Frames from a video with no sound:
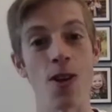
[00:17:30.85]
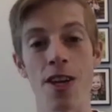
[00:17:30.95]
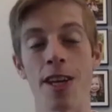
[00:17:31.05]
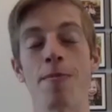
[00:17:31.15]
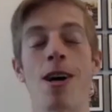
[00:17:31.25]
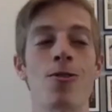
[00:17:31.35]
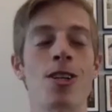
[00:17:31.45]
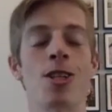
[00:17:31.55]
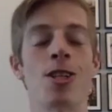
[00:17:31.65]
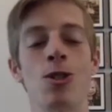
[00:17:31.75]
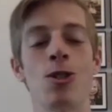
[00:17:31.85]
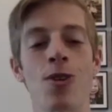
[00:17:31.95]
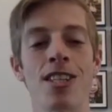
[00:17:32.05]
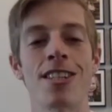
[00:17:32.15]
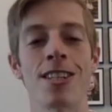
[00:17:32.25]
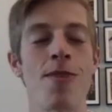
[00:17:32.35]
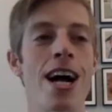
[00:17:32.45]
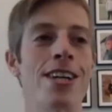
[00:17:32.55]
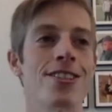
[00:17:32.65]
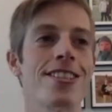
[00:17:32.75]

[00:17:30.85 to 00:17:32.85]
thinking about running 26 miles.